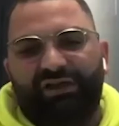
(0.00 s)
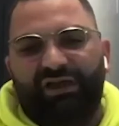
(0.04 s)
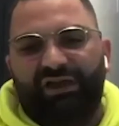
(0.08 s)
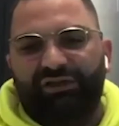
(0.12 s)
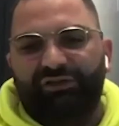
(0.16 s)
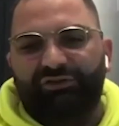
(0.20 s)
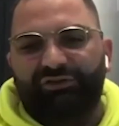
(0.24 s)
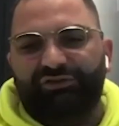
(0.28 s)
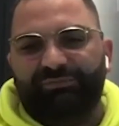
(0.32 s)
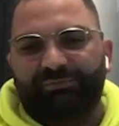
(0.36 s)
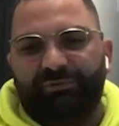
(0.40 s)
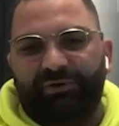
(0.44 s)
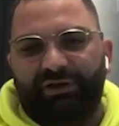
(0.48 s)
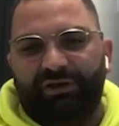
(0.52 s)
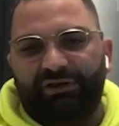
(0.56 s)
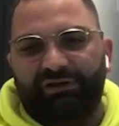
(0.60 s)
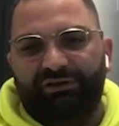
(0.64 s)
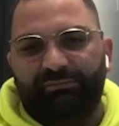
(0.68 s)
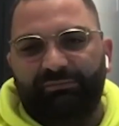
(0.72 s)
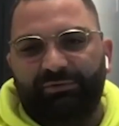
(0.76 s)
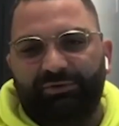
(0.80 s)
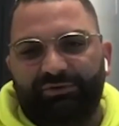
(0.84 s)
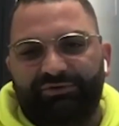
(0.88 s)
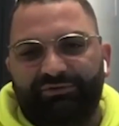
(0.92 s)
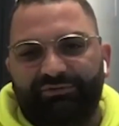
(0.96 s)
value is probably
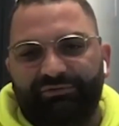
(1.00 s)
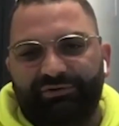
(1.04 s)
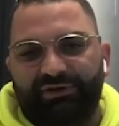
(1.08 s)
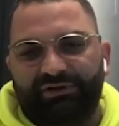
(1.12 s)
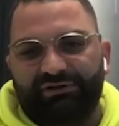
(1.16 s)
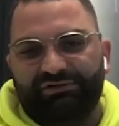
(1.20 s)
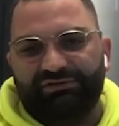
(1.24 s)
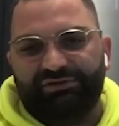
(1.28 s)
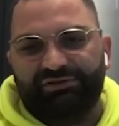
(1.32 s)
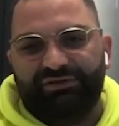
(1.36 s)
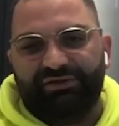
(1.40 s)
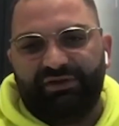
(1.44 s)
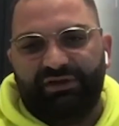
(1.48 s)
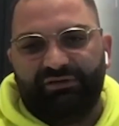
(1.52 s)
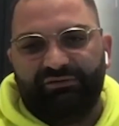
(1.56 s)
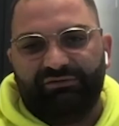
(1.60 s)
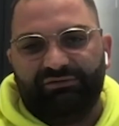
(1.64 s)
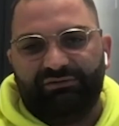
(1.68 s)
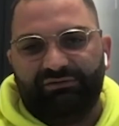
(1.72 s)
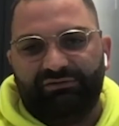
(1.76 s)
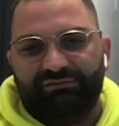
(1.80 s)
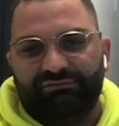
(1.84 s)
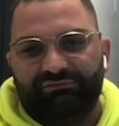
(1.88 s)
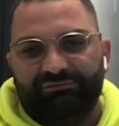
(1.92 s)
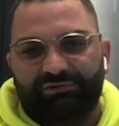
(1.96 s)
about
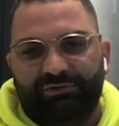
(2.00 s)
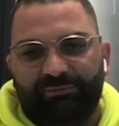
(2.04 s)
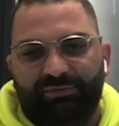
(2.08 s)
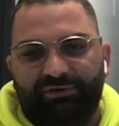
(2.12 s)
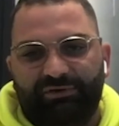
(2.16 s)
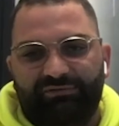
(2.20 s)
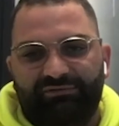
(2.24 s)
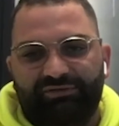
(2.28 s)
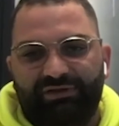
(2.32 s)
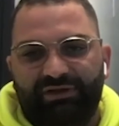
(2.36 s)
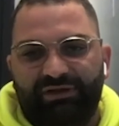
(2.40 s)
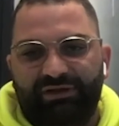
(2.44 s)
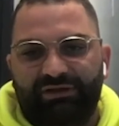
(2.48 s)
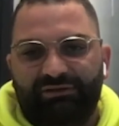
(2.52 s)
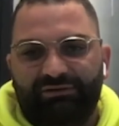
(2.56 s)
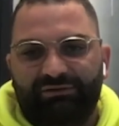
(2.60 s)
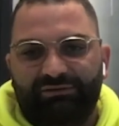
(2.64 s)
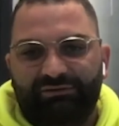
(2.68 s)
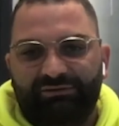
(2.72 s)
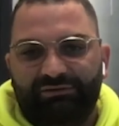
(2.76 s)
300,000 above that.